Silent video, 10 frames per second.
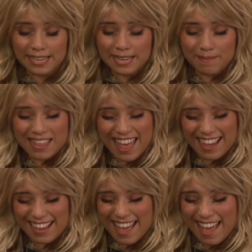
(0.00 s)
Give me
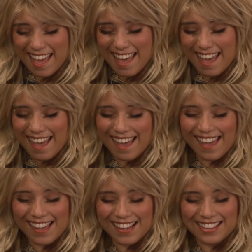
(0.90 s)
that
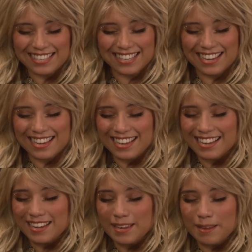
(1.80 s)
kiss,
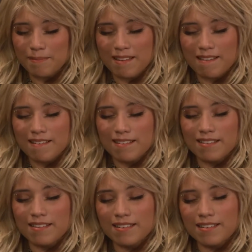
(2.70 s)
sleep
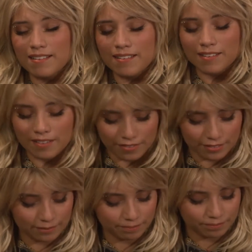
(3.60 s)
love.
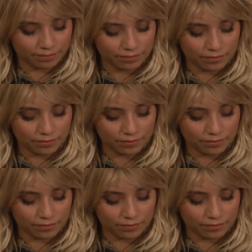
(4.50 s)
Yeah.